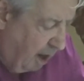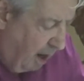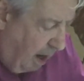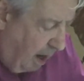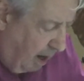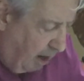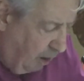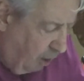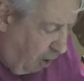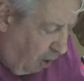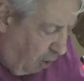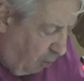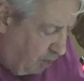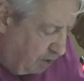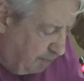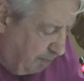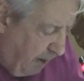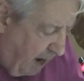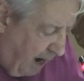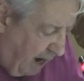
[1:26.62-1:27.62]
a law
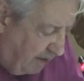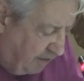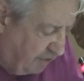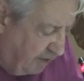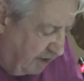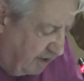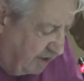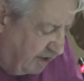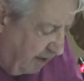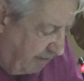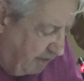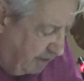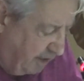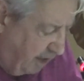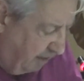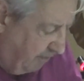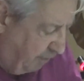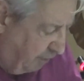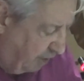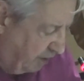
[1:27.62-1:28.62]
was passed in
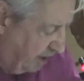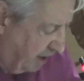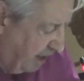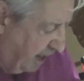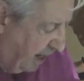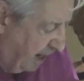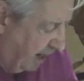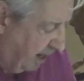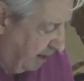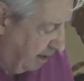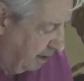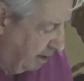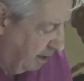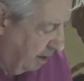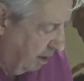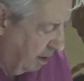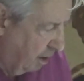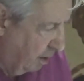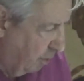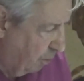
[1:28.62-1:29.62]
1749
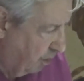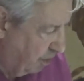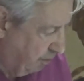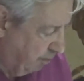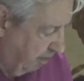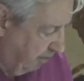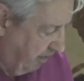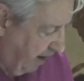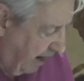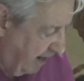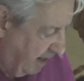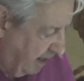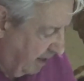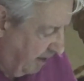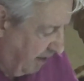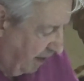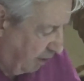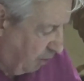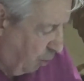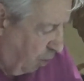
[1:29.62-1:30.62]
which provided
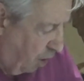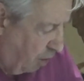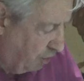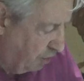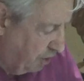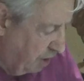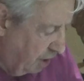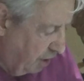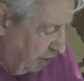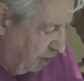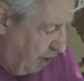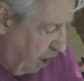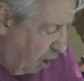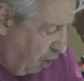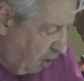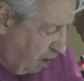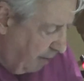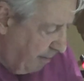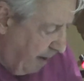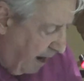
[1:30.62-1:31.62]
that, quote, no
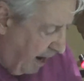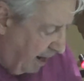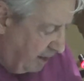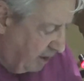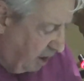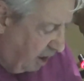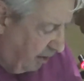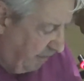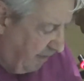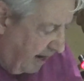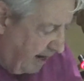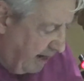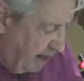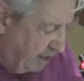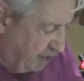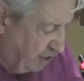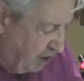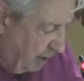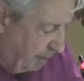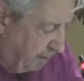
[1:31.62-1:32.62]
commander of any
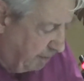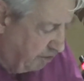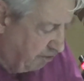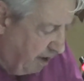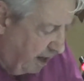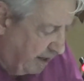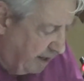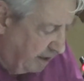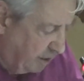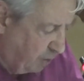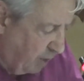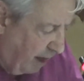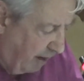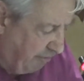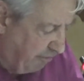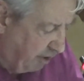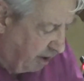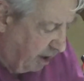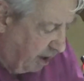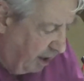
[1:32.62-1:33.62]
ship trading to
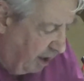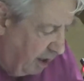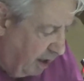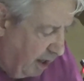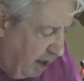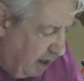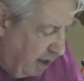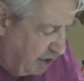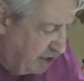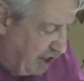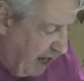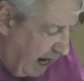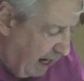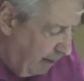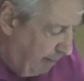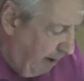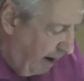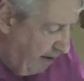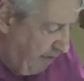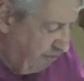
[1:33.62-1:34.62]
Africa shall
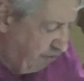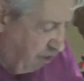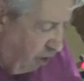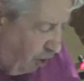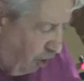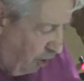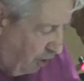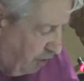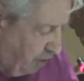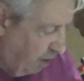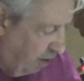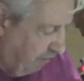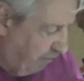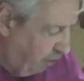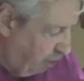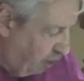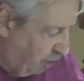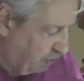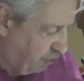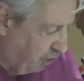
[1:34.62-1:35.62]
by fraud,
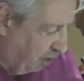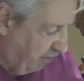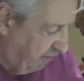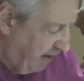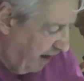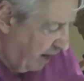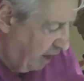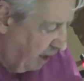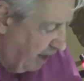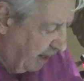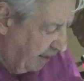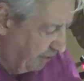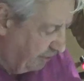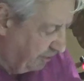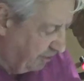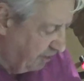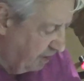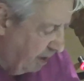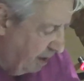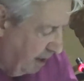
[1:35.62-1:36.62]
force or
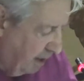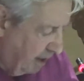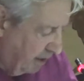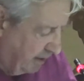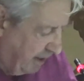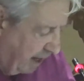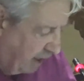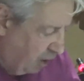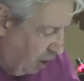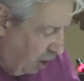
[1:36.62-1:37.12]
violence take